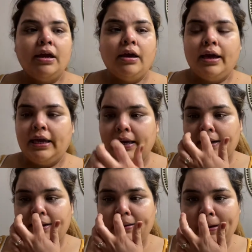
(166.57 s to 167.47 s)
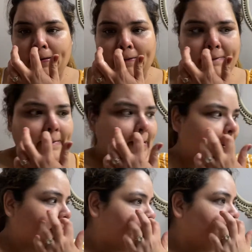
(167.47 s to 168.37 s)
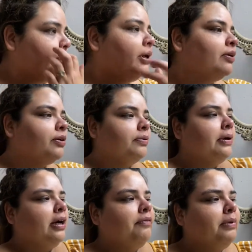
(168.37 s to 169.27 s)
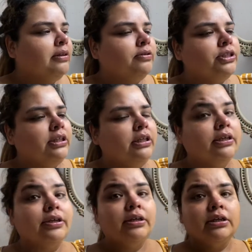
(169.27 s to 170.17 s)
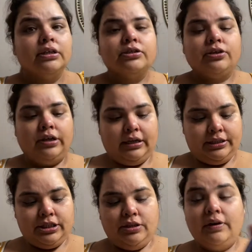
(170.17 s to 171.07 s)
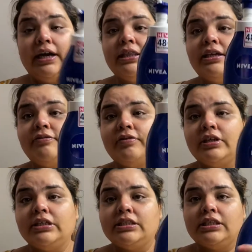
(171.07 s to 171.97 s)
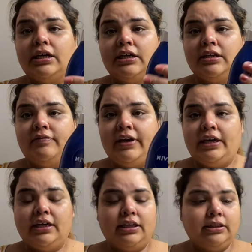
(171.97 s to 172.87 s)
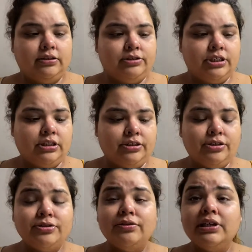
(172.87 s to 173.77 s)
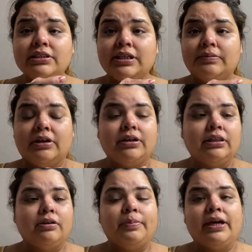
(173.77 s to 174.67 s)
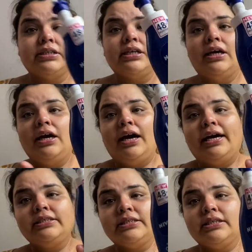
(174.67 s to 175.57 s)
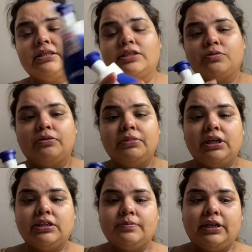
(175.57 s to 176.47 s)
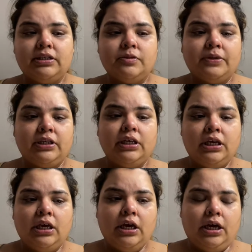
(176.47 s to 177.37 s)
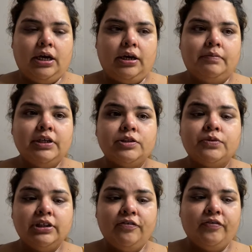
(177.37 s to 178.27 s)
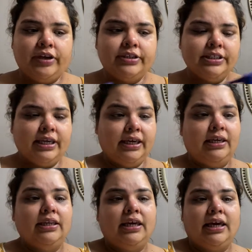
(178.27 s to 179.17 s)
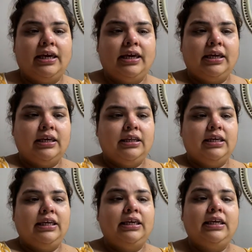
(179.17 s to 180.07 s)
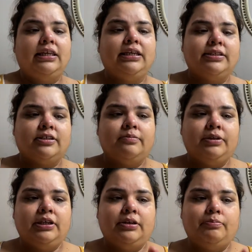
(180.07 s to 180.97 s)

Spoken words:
And I took away, oh no, I have my lotion here. So you guys know I love this Nivea lotion. There's also like some that are in little packs. I just get this one because my husband, he's really fair skin and he needs to be